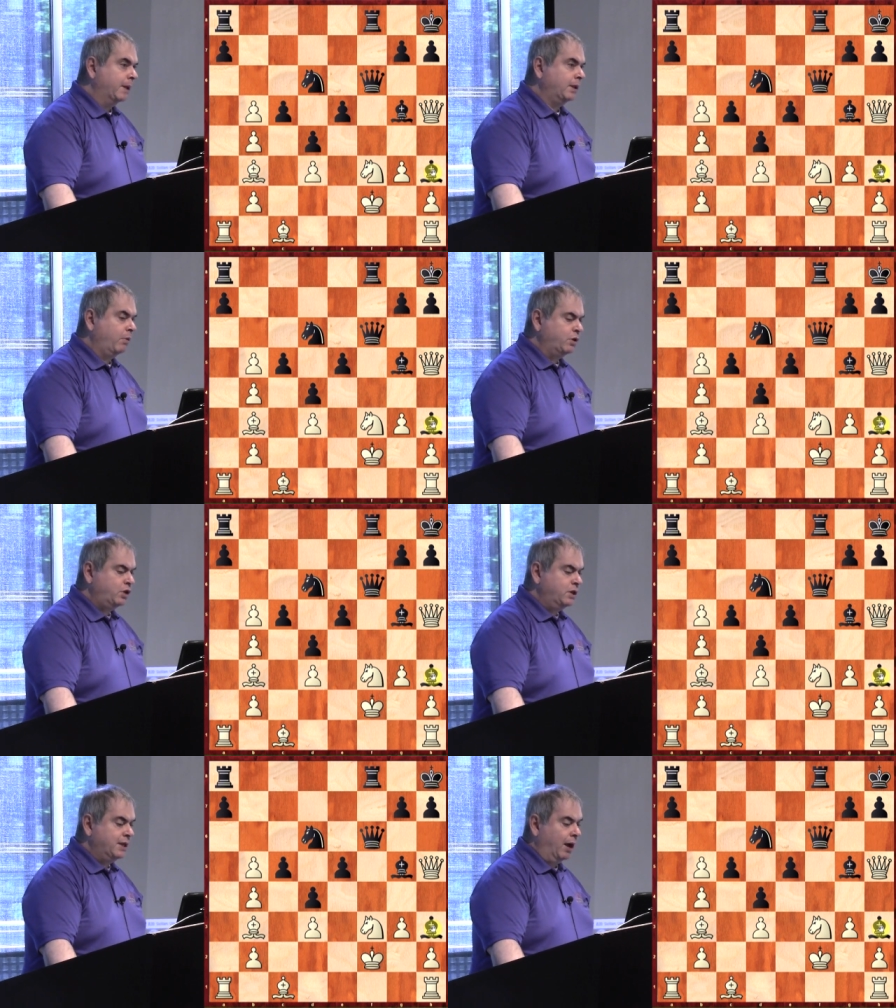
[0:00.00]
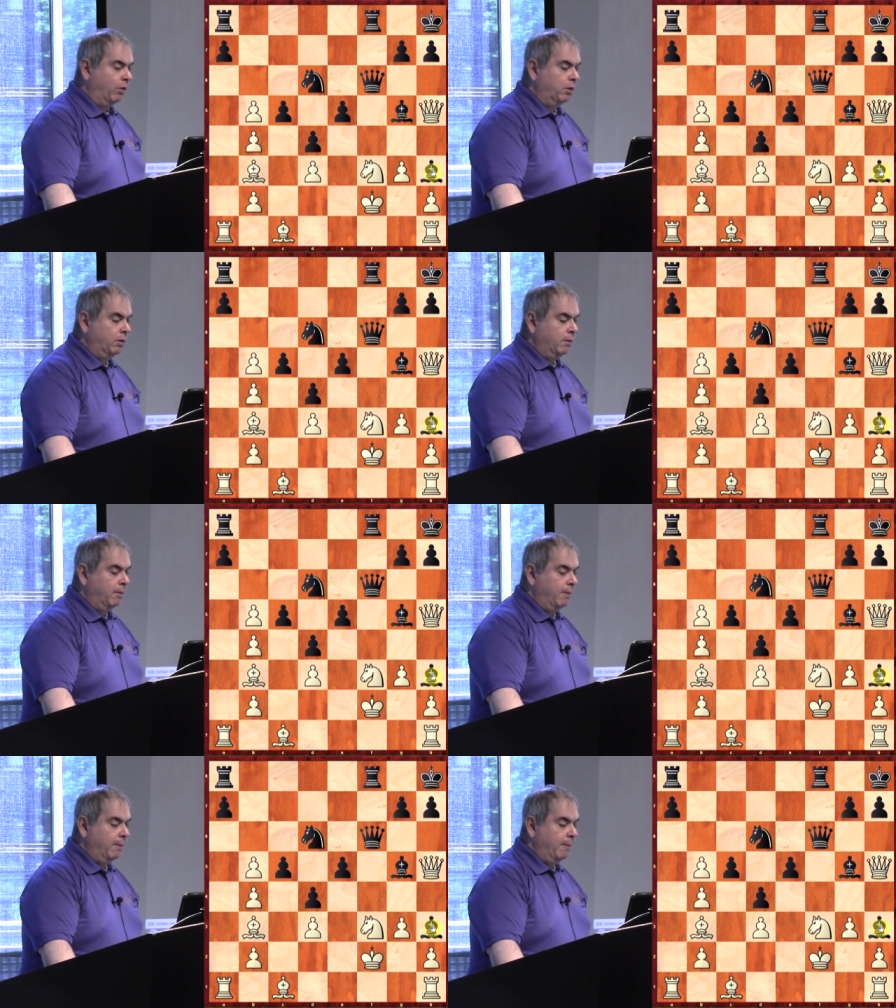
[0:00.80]
but the question is how?
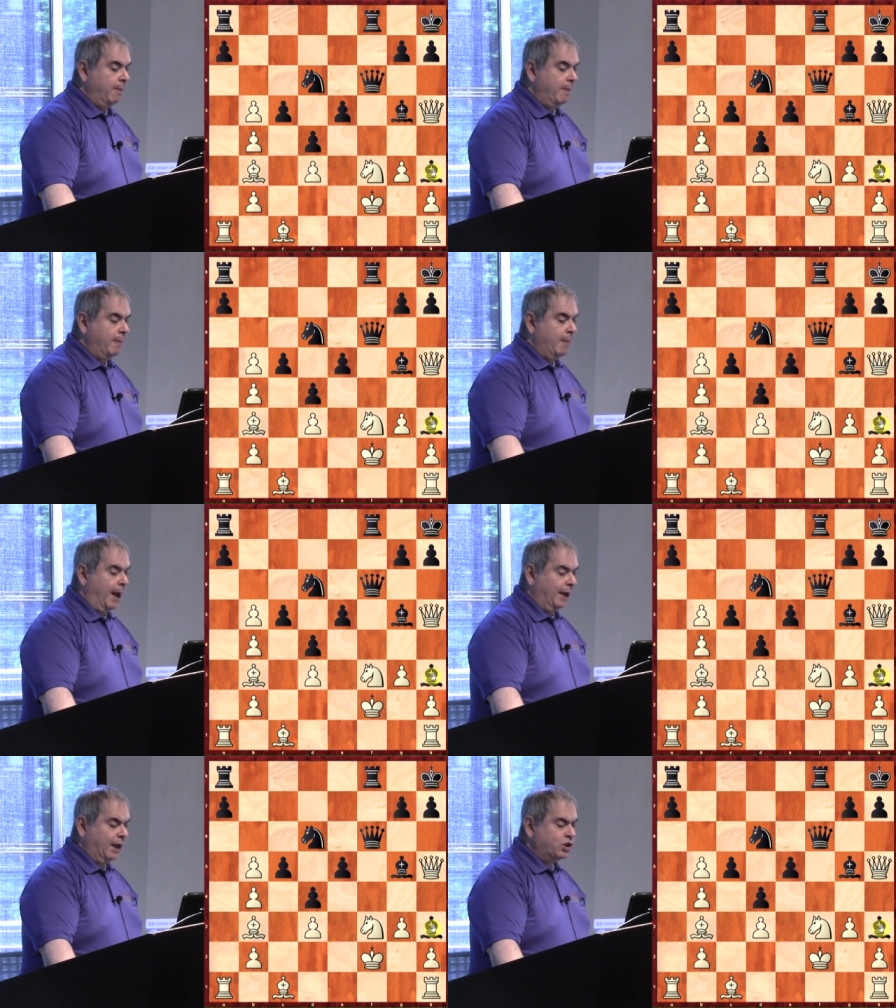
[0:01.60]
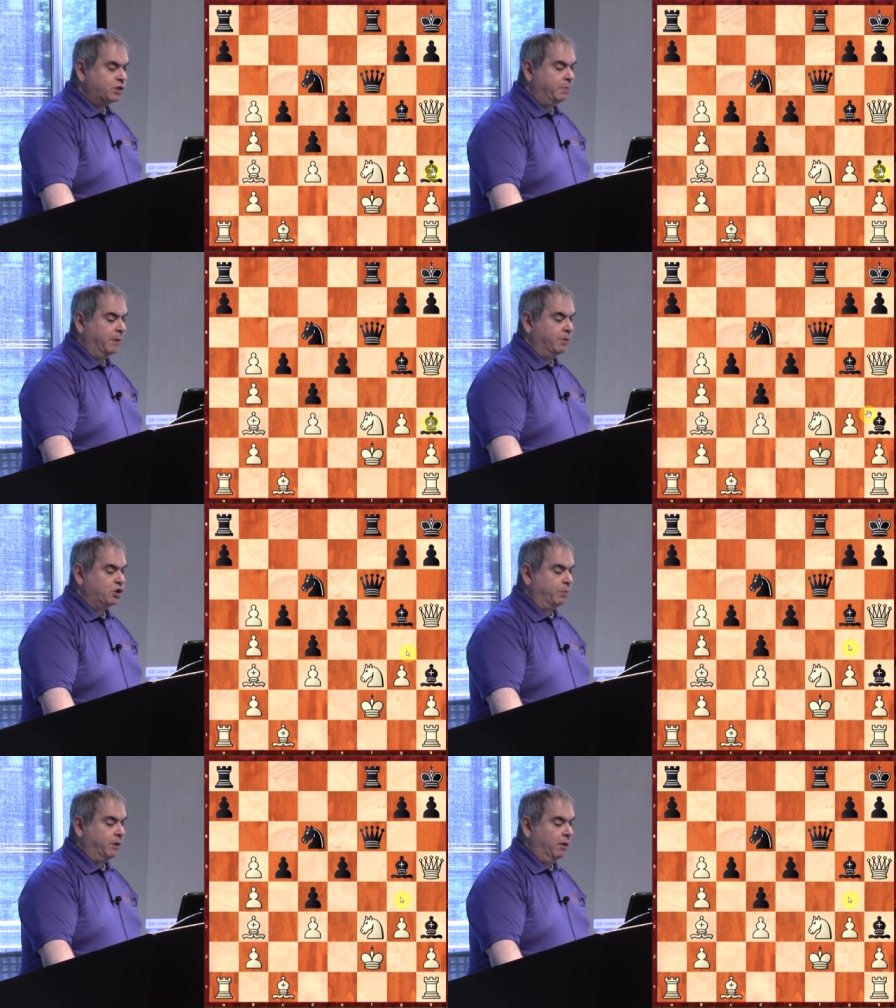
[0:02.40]
I can't just play
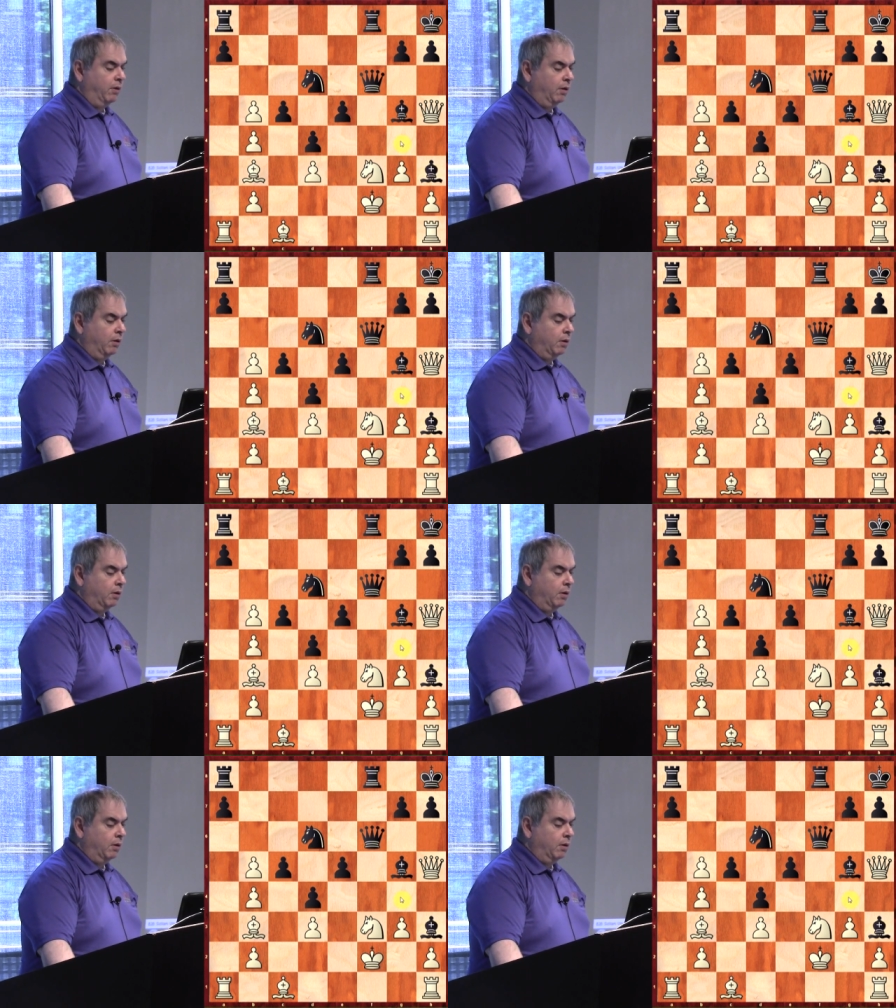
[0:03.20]
bishop here,